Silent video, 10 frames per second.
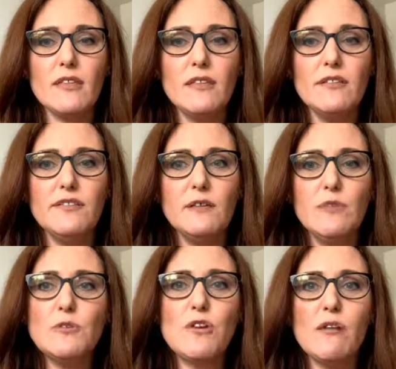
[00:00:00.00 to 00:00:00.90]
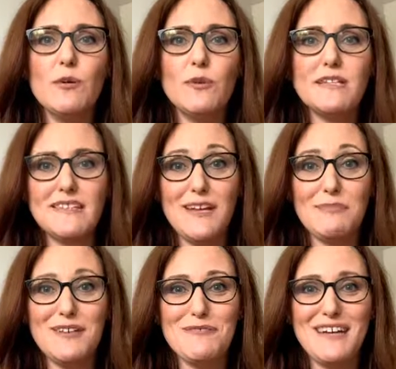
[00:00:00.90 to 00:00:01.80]
The most common one is
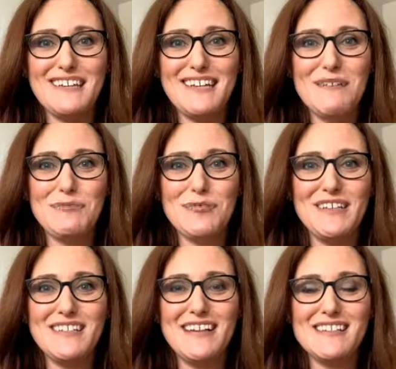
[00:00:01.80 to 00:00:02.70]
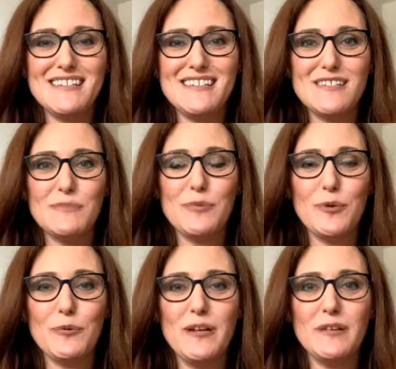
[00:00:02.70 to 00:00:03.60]
EAP, right? The Employee Assistance Program.